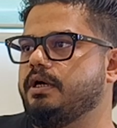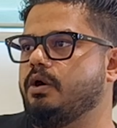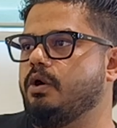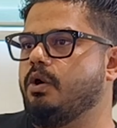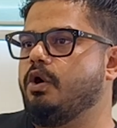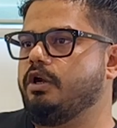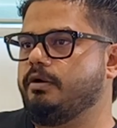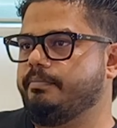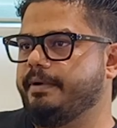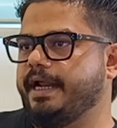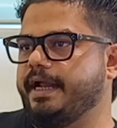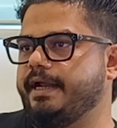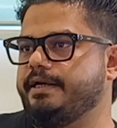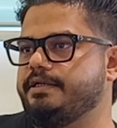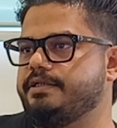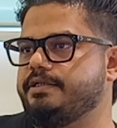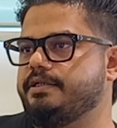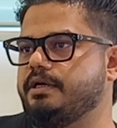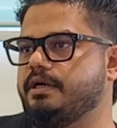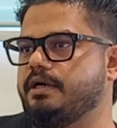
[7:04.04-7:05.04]
all
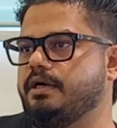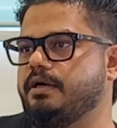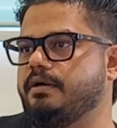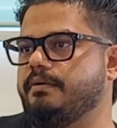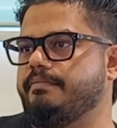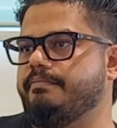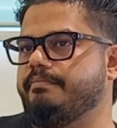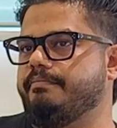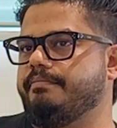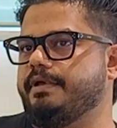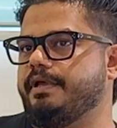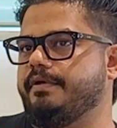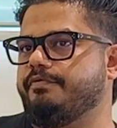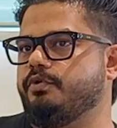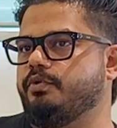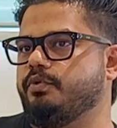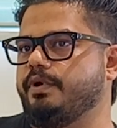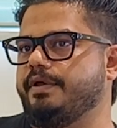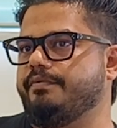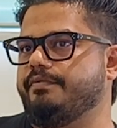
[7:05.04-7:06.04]
brands, if
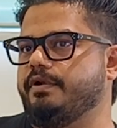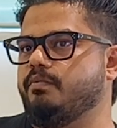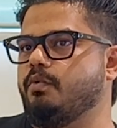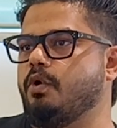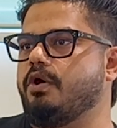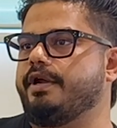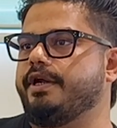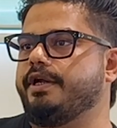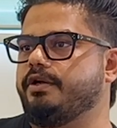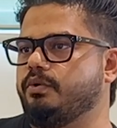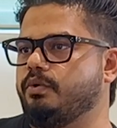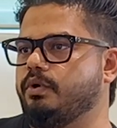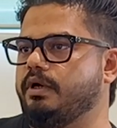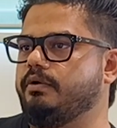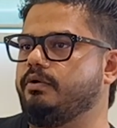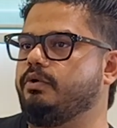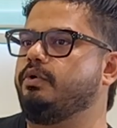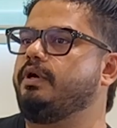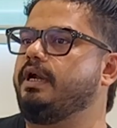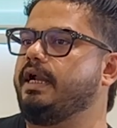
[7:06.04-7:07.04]
you even walk into
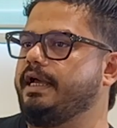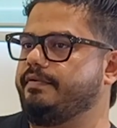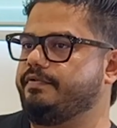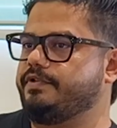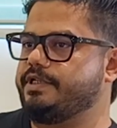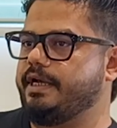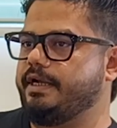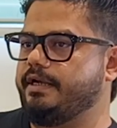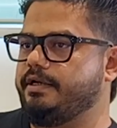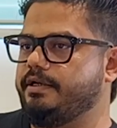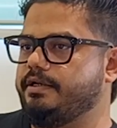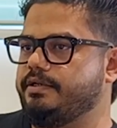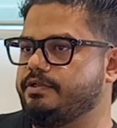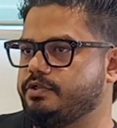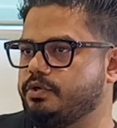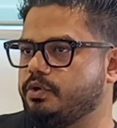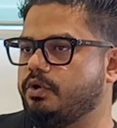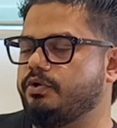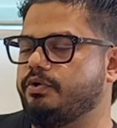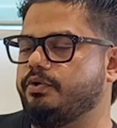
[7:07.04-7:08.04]
a good lifestyle
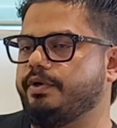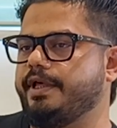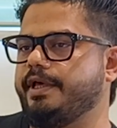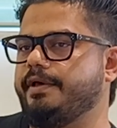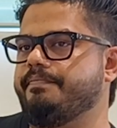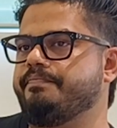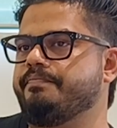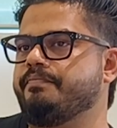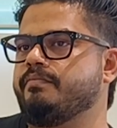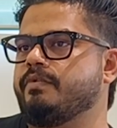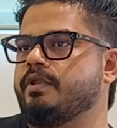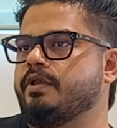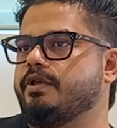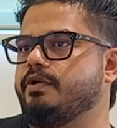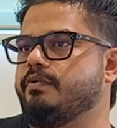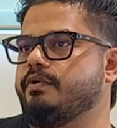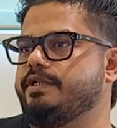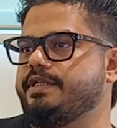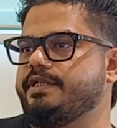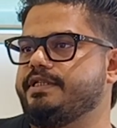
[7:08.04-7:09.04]
store today,
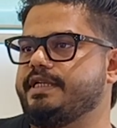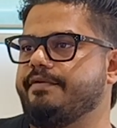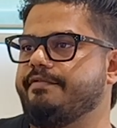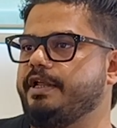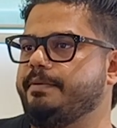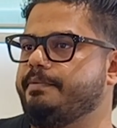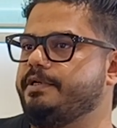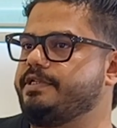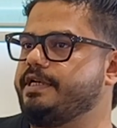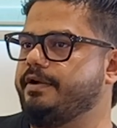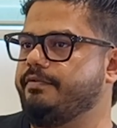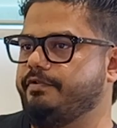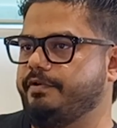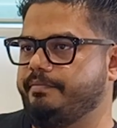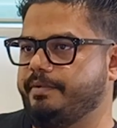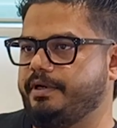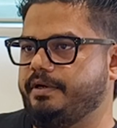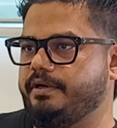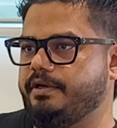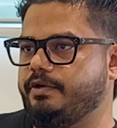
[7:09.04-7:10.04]
you will see 70%
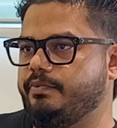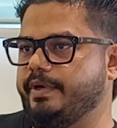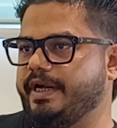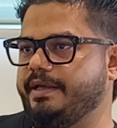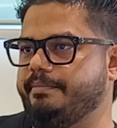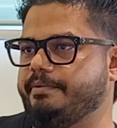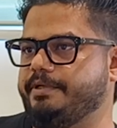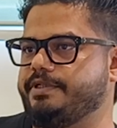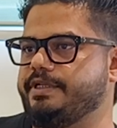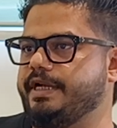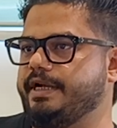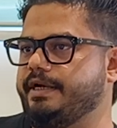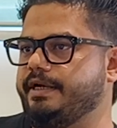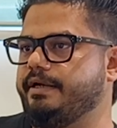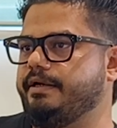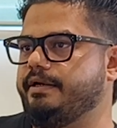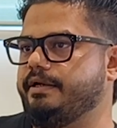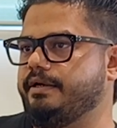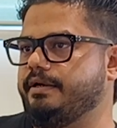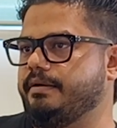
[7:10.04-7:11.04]
women,
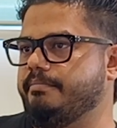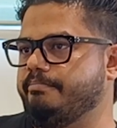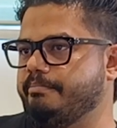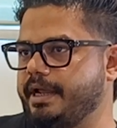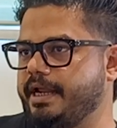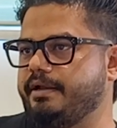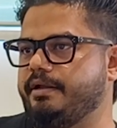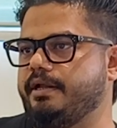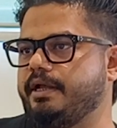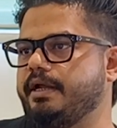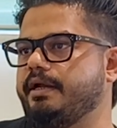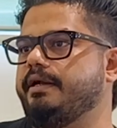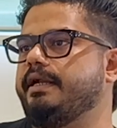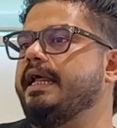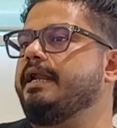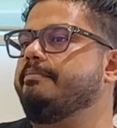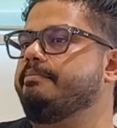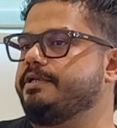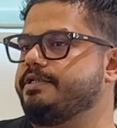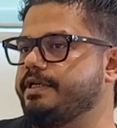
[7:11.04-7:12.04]
20% men, and
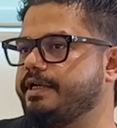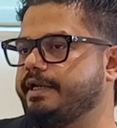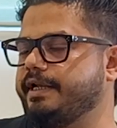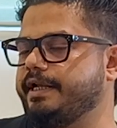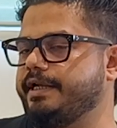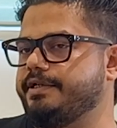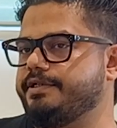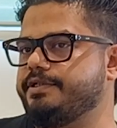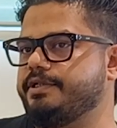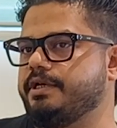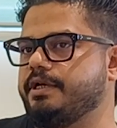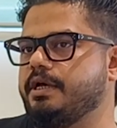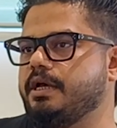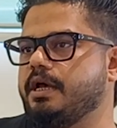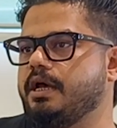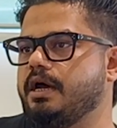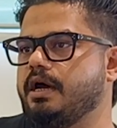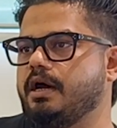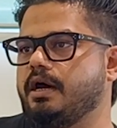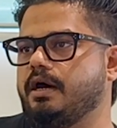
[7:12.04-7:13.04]
10% kids.
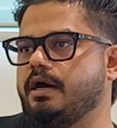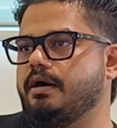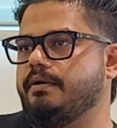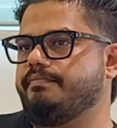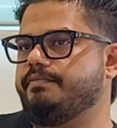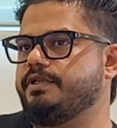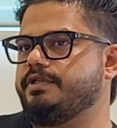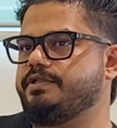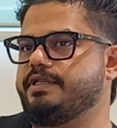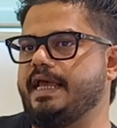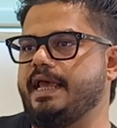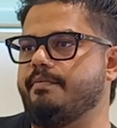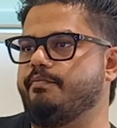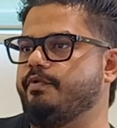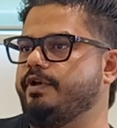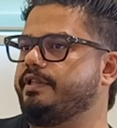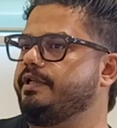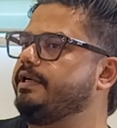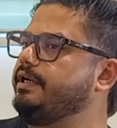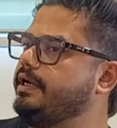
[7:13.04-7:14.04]
The same
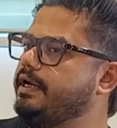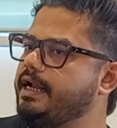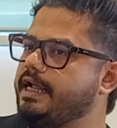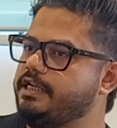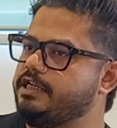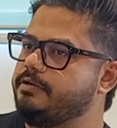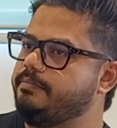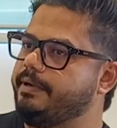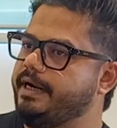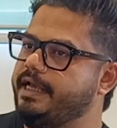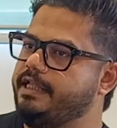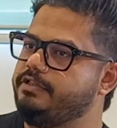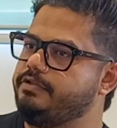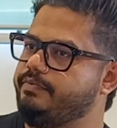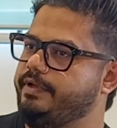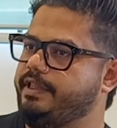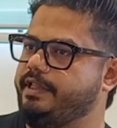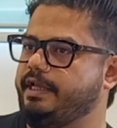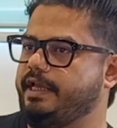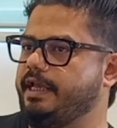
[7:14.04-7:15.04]
with international brands.
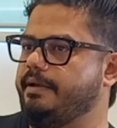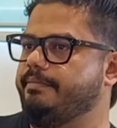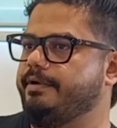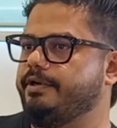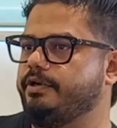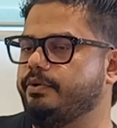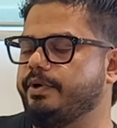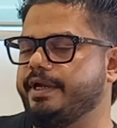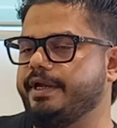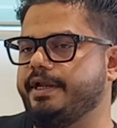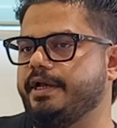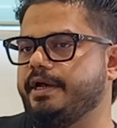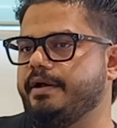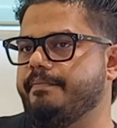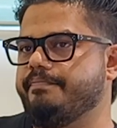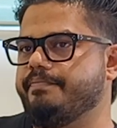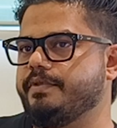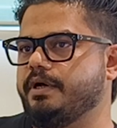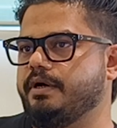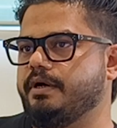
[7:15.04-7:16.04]
When they came into
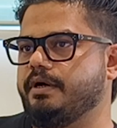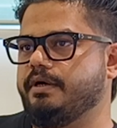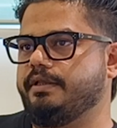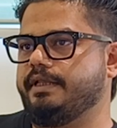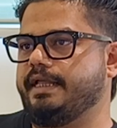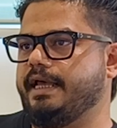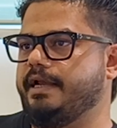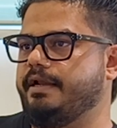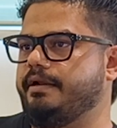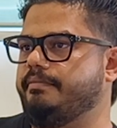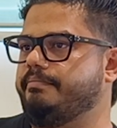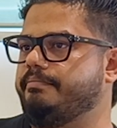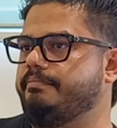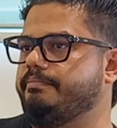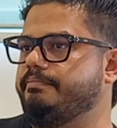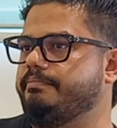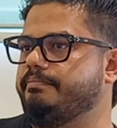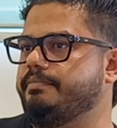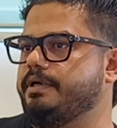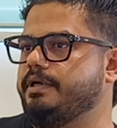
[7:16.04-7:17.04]
India, their
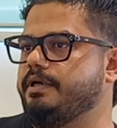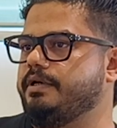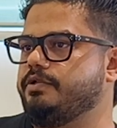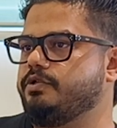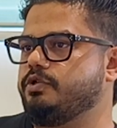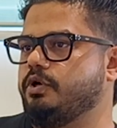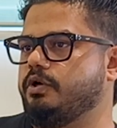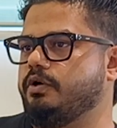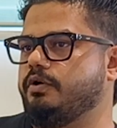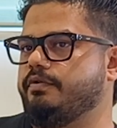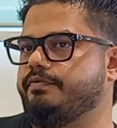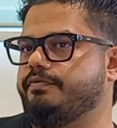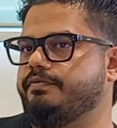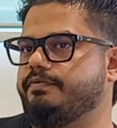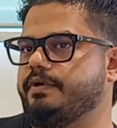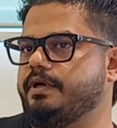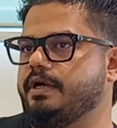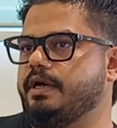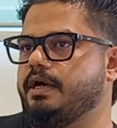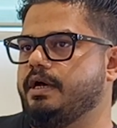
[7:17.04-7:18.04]
sort of